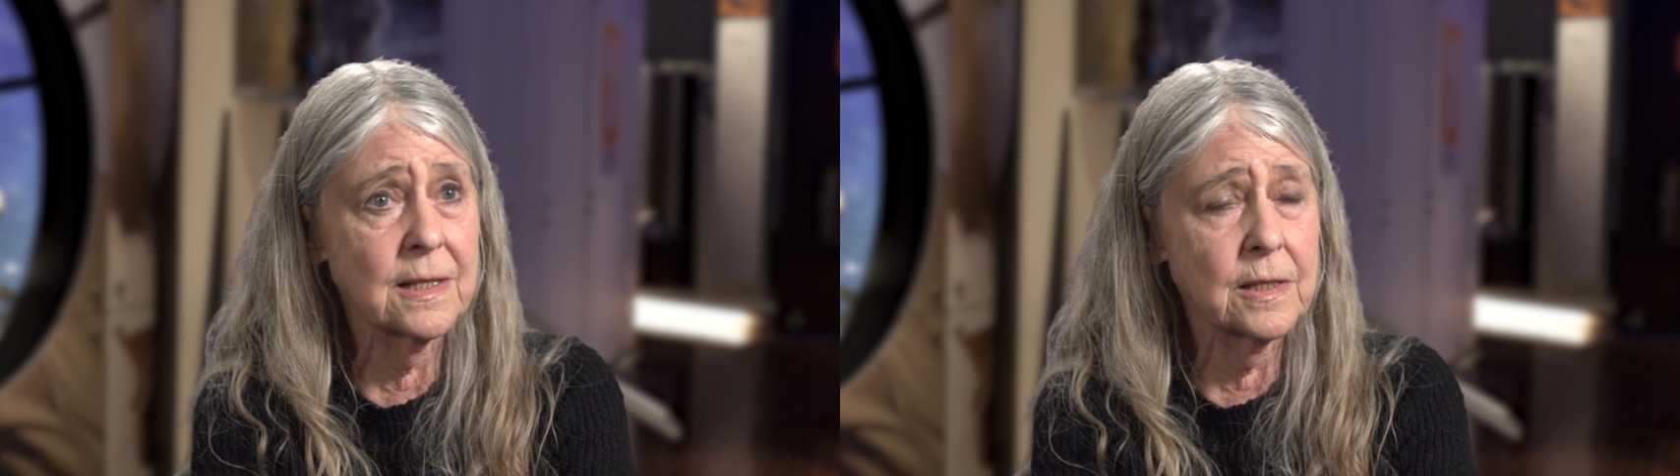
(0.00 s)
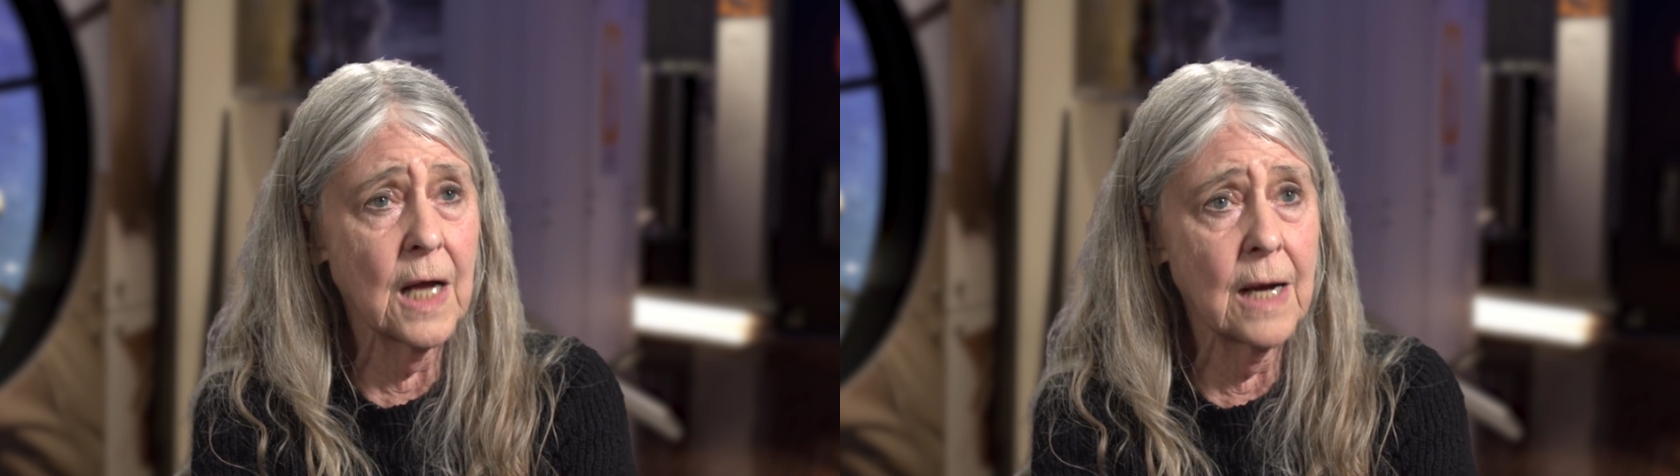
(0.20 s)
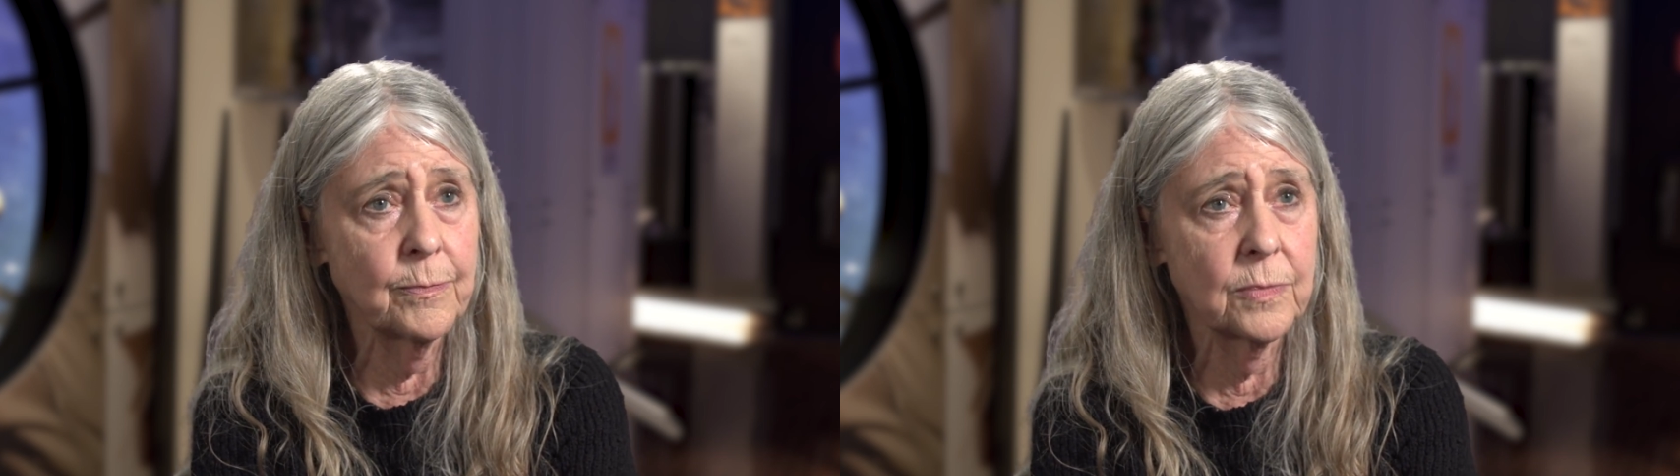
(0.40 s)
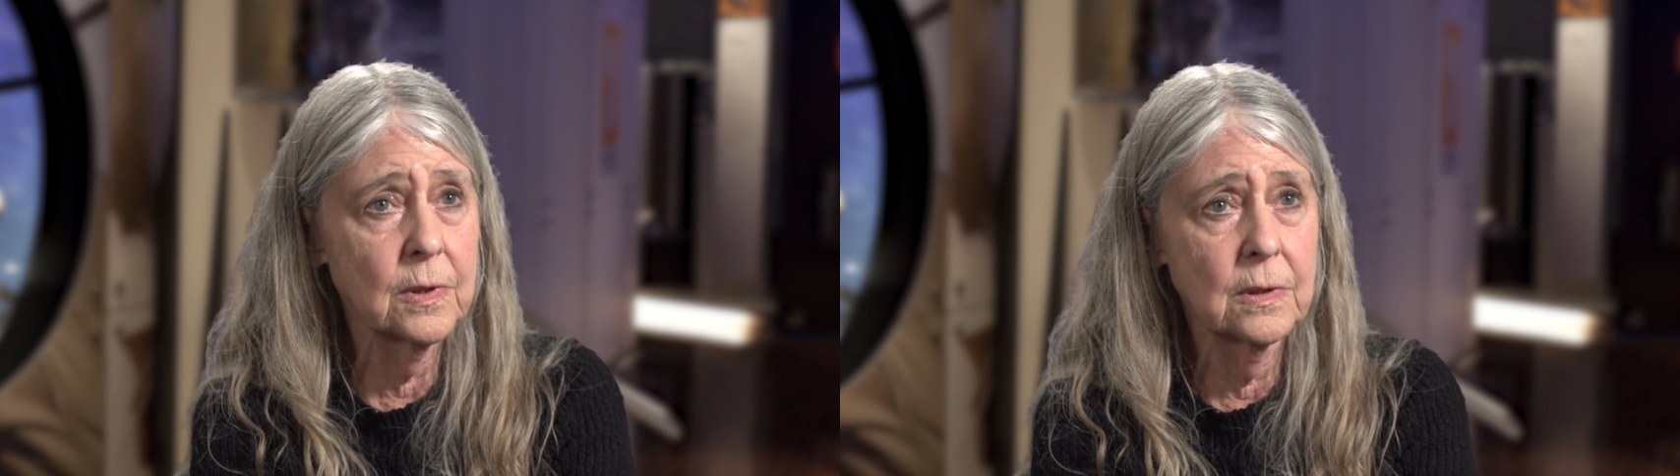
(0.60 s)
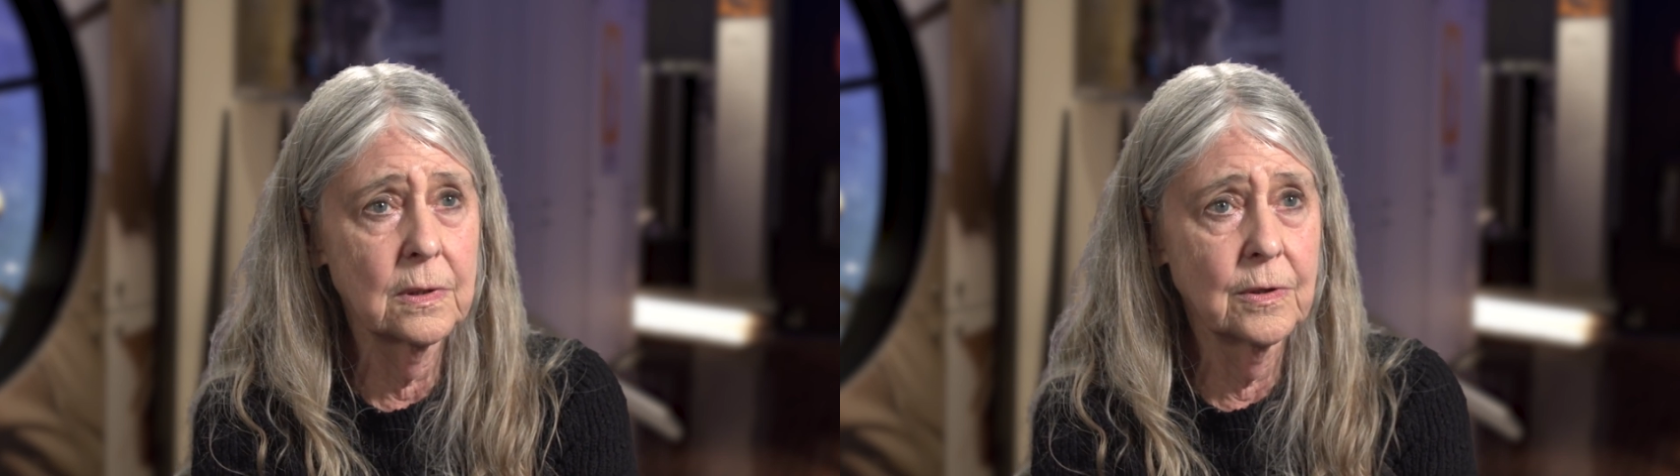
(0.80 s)
stop
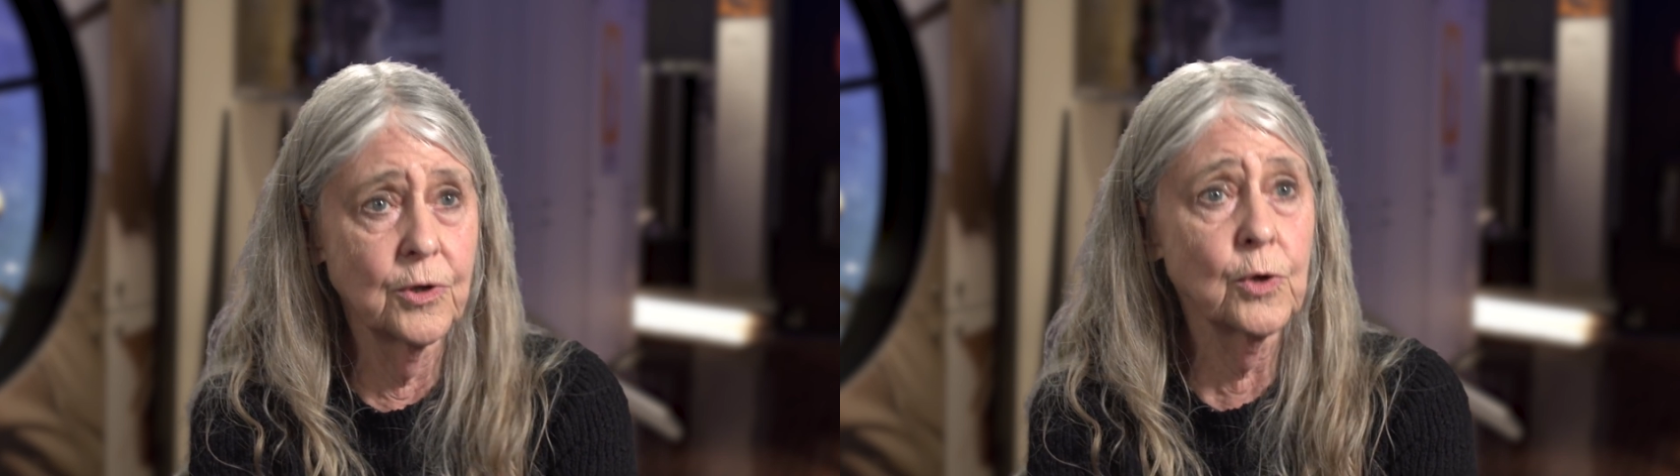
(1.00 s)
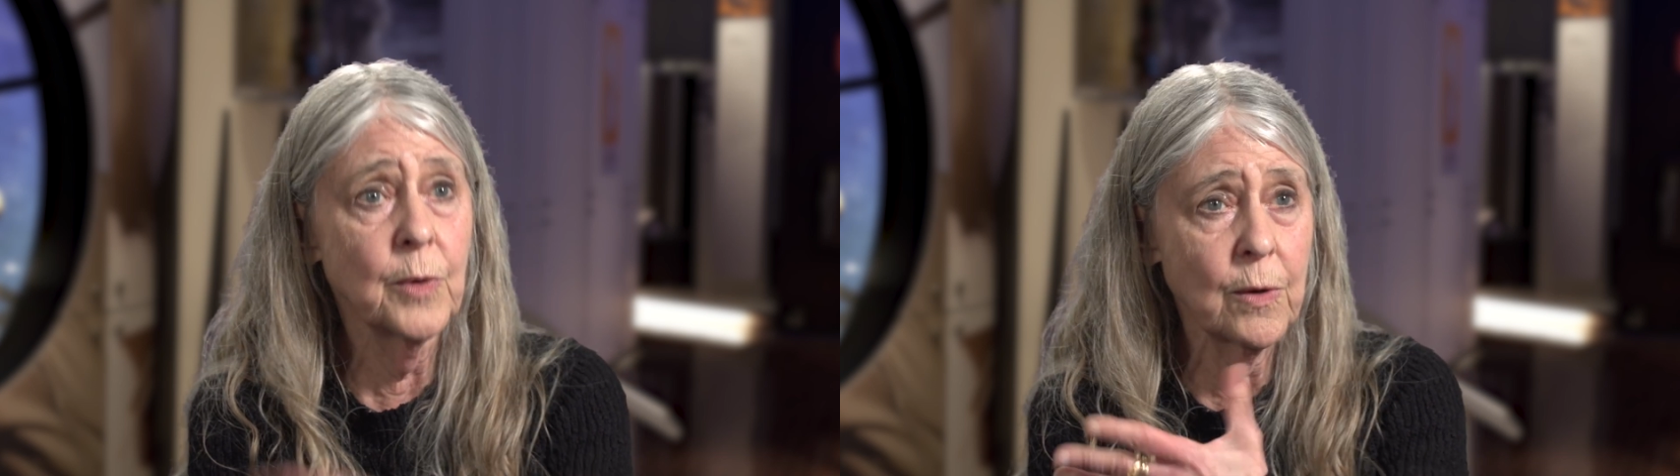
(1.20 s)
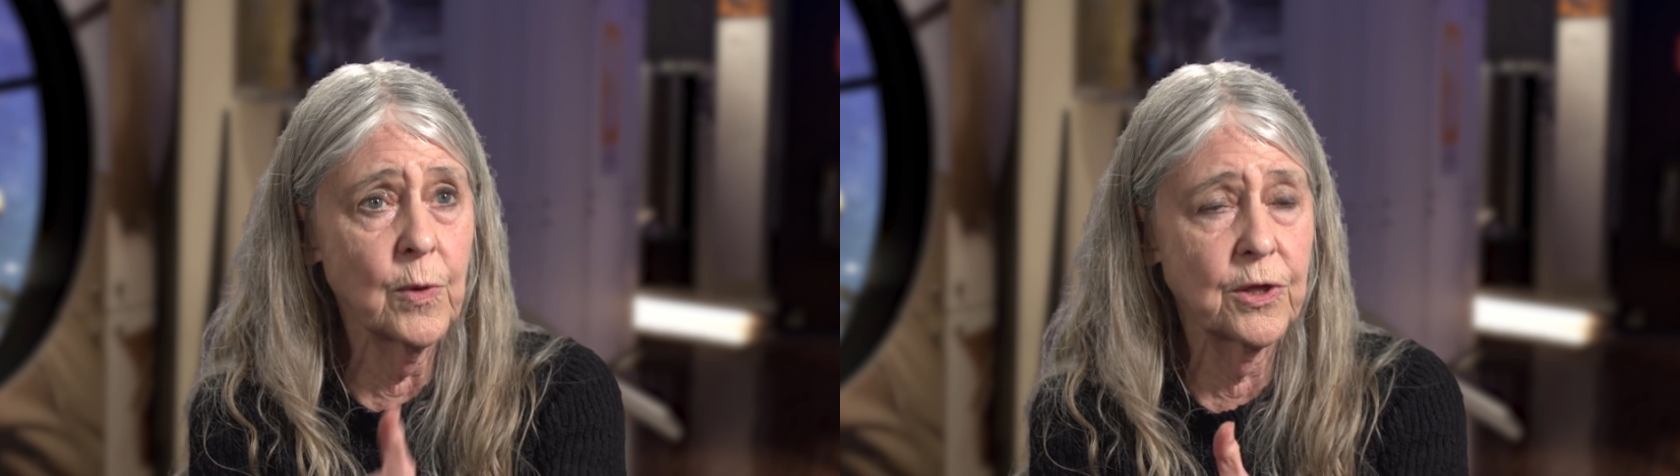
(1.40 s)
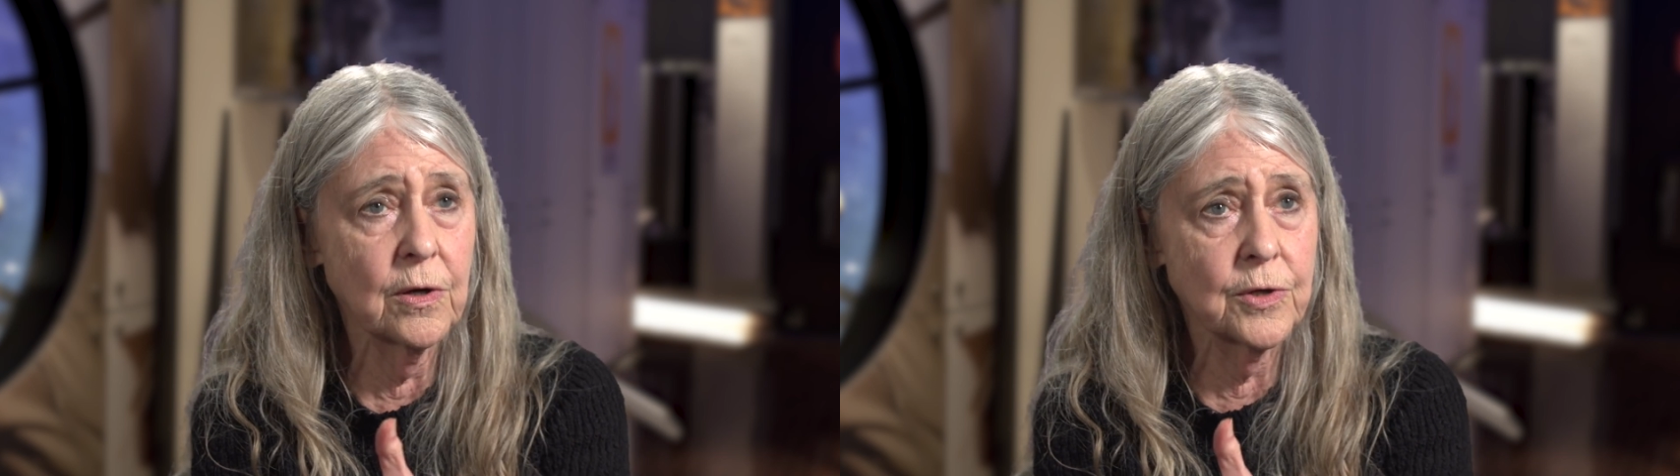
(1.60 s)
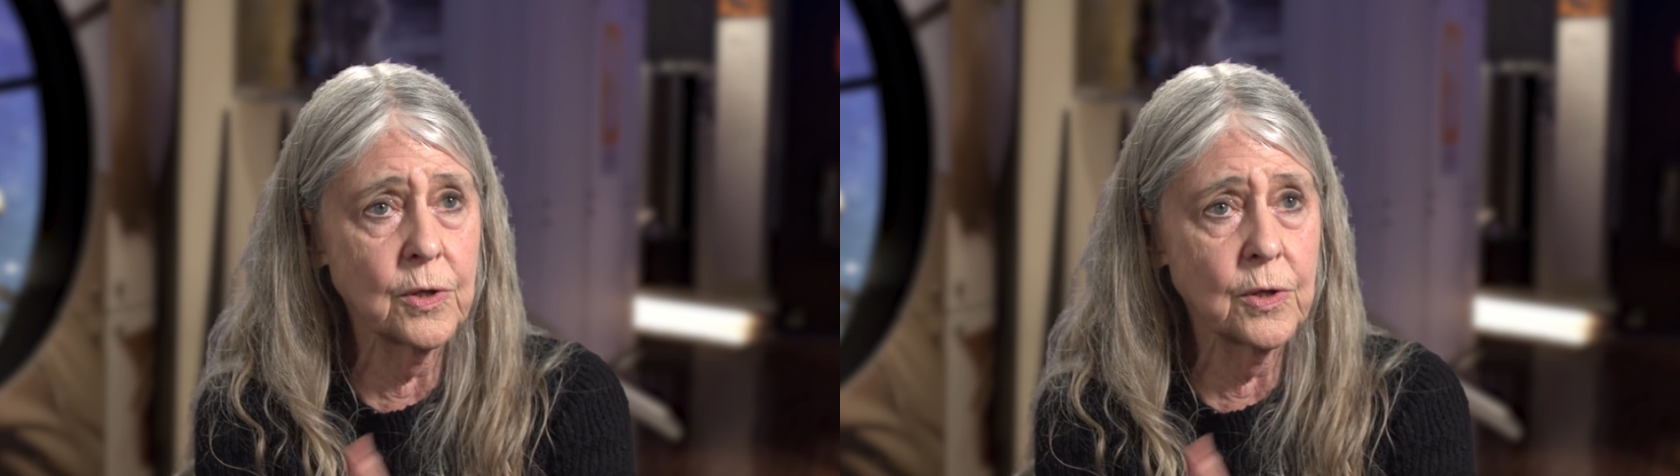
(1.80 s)
doing what they're